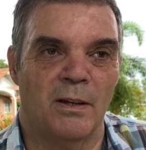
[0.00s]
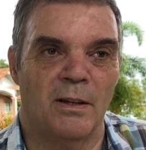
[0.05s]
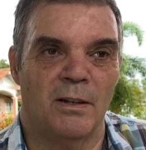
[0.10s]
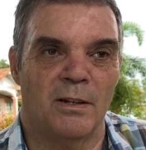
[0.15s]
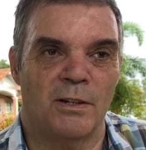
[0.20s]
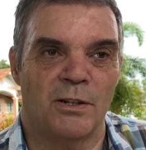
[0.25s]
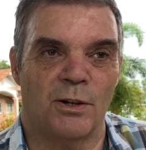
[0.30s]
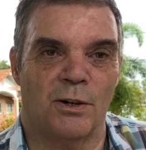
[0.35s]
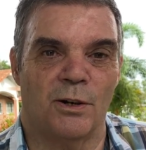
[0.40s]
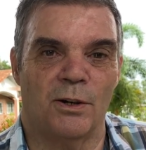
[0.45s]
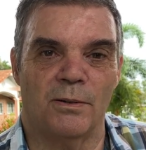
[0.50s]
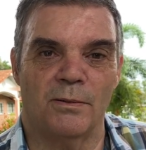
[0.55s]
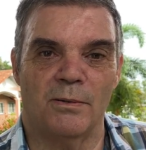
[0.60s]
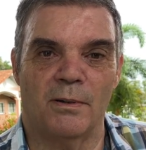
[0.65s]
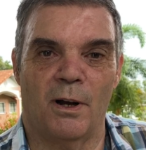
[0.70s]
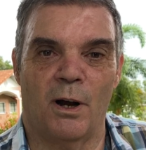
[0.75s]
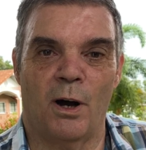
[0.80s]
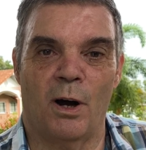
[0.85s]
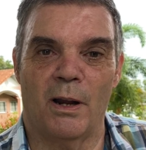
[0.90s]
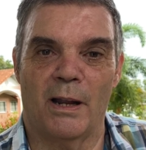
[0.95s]
So
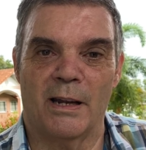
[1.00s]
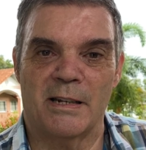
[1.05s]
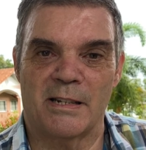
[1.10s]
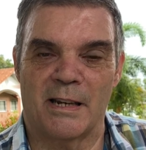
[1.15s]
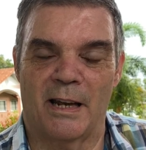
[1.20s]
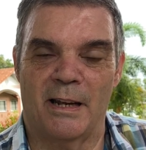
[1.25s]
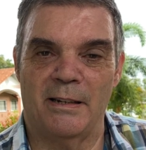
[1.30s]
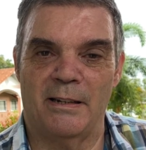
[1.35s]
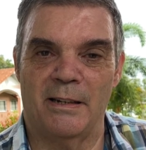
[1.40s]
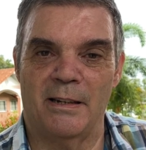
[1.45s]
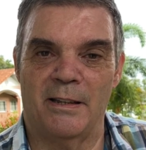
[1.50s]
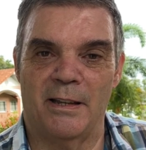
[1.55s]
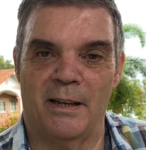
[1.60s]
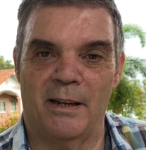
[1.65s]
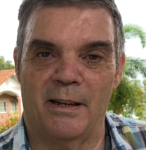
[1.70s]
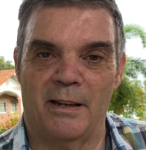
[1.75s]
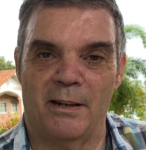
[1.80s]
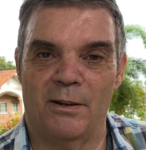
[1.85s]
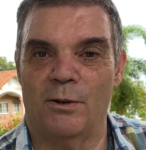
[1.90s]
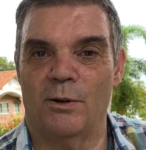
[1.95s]
all excited,
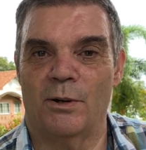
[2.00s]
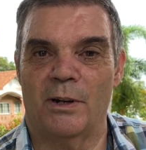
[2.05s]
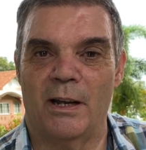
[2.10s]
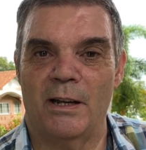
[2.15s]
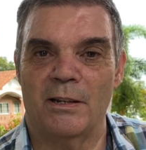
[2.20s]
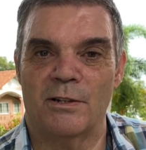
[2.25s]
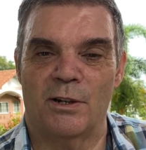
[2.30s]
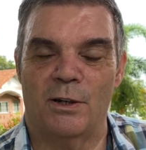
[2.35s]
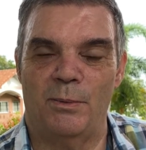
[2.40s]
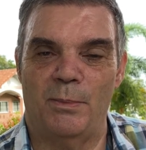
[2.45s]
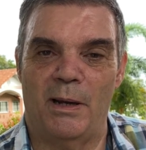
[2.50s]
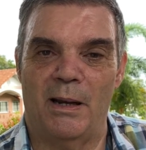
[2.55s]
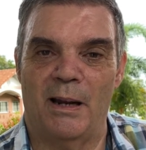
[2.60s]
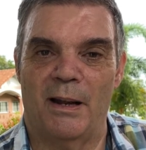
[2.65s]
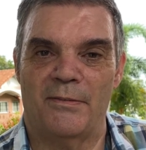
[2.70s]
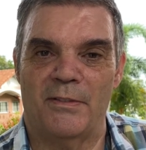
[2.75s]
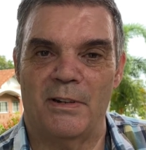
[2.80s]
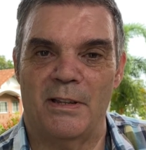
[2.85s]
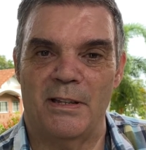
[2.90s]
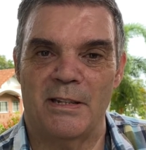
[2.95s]
thinking, okay, it's going to be
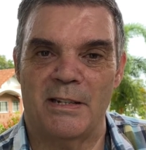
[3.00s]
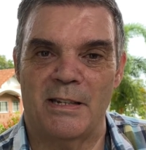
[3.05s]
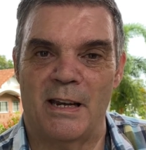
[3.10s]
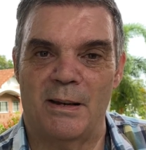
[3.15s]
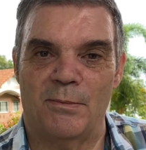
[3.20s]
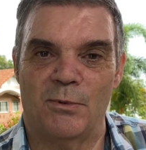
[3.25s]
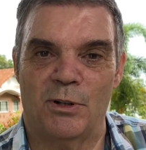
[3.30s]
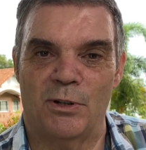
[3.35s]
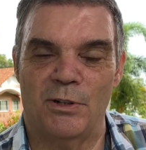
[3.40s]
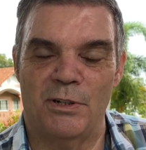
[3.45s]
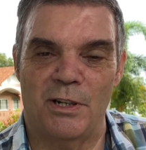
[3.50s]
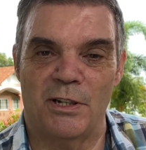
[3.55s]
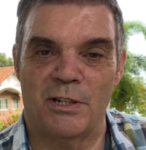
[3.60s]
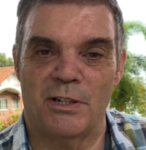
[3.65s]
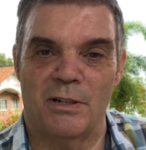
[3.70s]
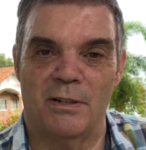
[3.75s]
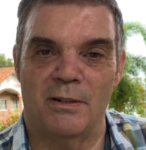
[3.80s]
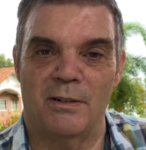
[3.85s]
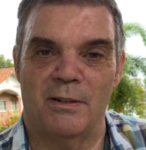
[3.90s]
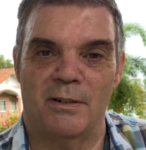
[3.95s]
left in the same
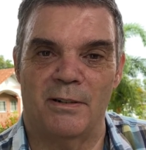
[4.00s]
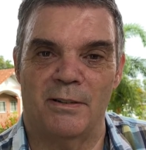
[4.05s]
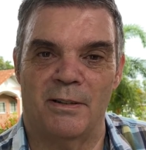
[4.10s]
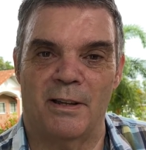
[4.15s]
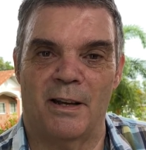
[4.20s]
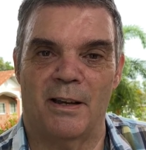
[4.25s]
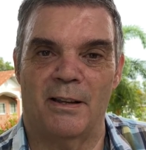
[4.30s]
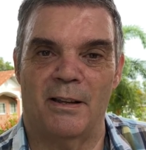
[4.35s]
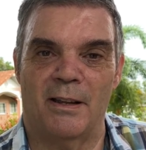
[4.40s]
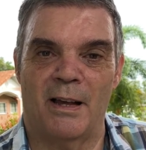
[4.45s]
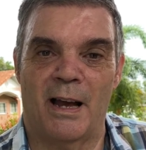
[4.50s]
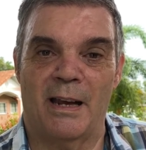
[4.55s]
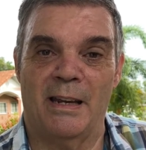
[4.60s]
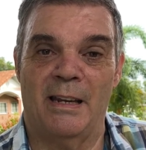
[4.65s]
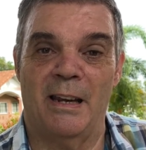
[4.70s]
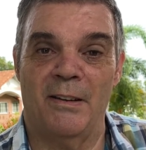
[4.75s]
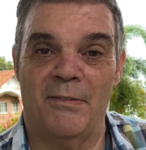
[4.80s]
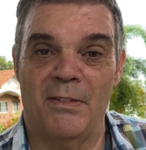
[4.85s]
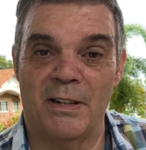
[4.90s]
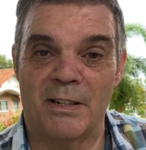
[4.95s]
condition that I
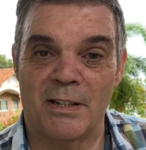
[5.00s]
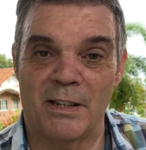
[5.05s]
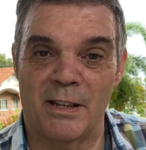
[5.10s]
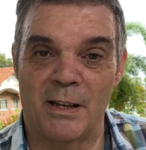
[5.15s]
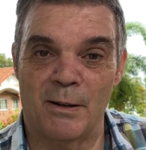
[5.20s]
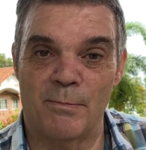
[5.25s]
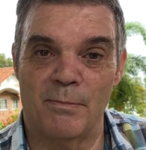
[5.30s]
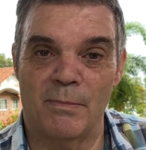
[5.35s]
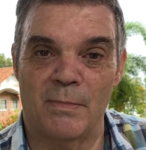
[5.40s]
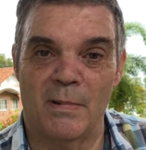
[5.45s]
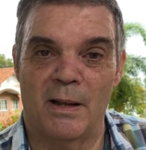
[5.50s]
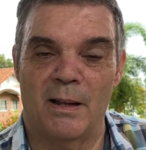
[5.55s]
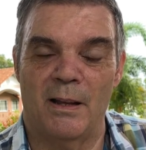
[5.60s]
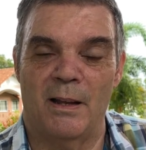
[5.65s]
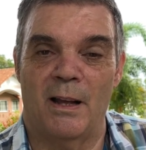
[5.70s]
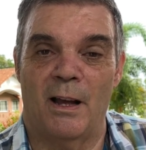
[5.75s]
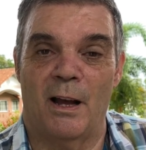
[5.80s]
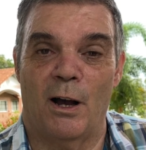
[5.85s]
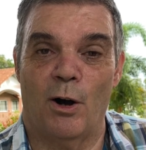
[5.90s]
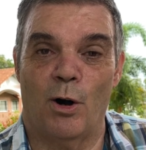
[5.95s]
give it to them,
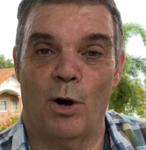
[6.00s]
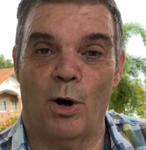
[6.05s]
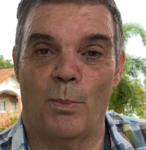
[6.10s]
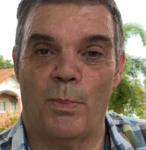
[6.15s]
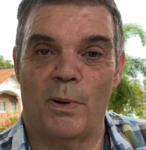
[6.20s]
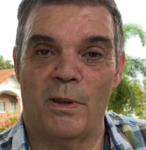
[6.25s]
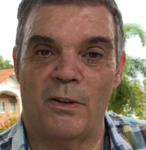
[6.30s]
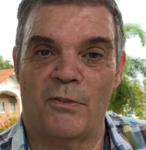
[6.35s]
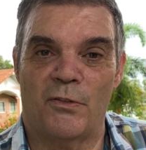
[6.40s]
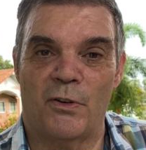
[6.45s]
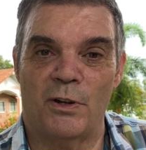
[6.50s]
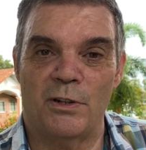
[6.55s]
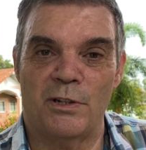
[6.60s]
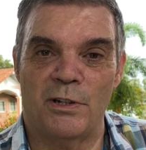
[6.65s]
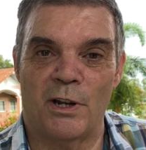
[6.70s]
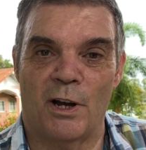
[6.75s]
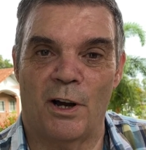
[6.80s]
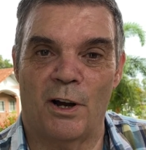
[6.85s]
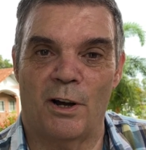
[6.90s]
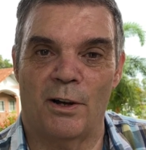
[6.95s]
open the front
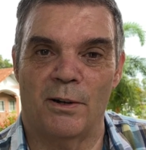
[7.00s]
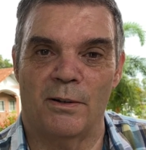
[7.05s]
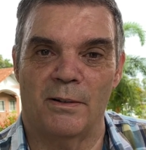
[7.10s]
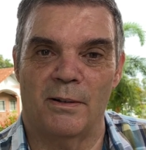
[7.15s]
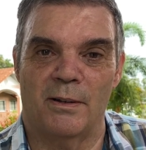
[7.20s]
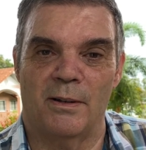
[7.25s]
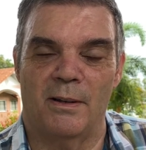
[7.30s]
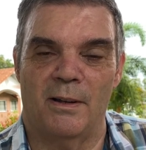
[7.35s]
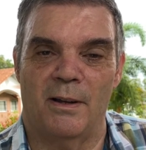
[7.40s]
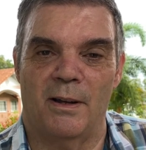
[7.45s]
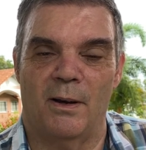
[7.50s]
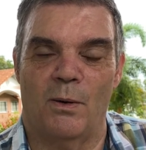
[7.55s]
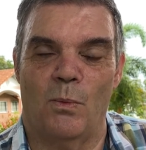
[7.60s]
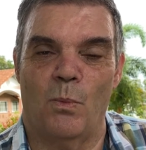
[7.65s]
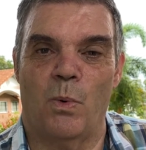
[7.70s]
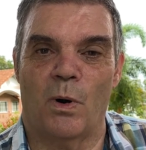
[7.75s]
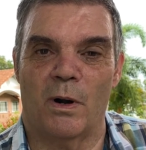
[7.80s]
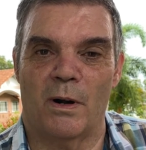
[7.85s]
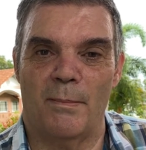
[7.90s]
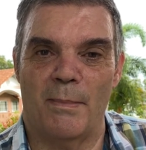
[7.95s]
door,
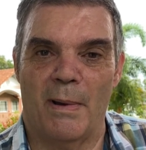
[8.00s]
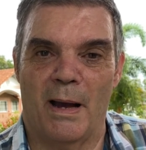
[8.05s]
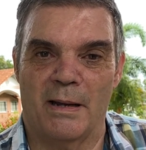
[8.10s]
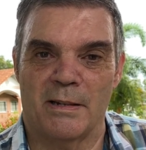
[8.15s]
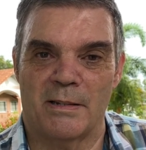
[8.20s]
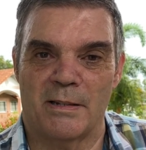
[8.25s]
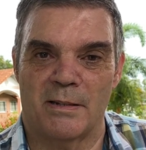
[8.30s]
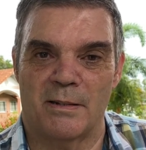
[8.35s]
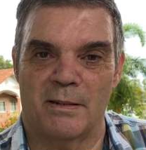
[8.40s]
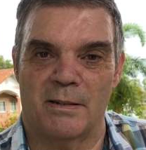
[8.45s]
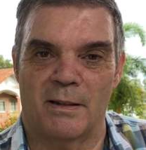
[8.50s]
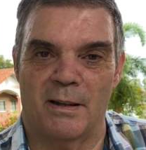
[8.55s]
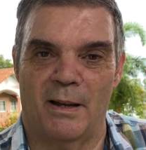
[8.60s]
what a mess.